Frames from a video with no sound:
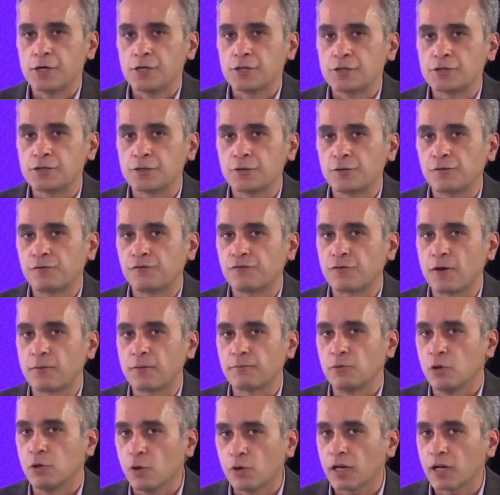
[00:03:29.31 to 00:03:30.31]
So
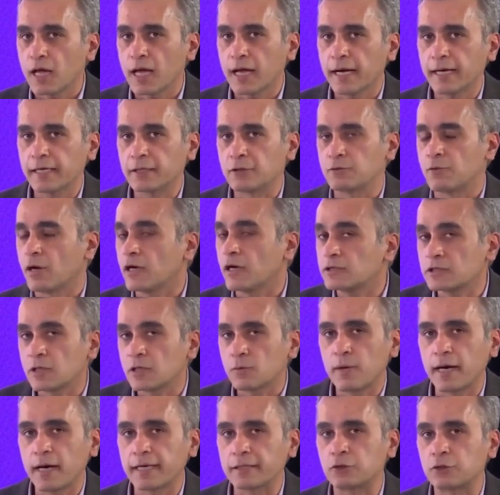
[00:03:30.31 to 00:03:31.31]
from low light to
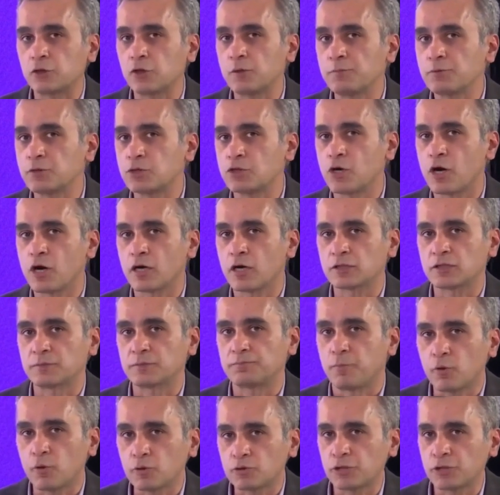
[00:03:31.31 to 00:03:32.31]
ultra wide group shots,
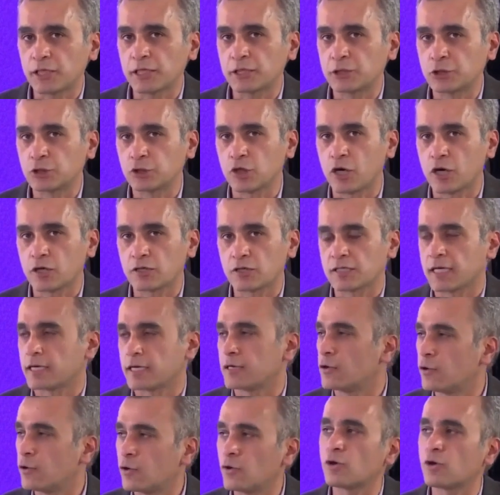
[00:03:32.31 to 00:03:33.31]
portrait shots,
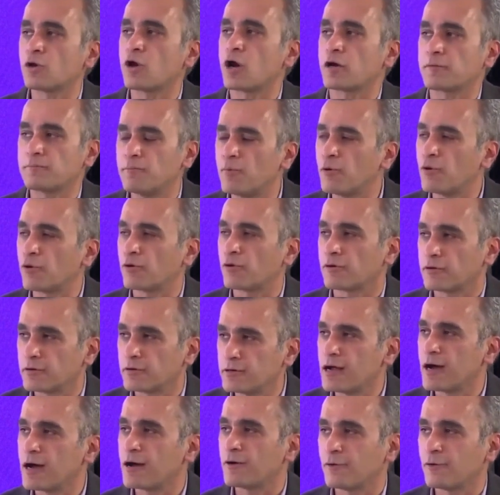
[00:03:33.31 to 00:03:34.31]
and a whole lot more
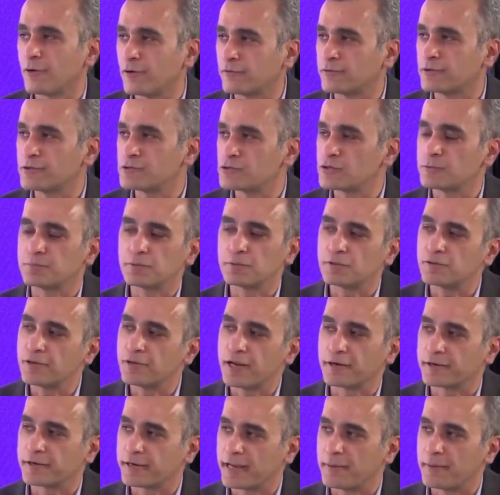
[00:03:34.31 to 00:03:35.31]
now on this triple
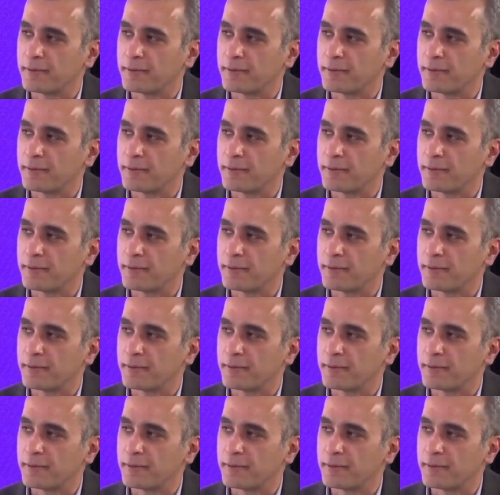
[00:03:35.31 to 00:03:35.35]
rear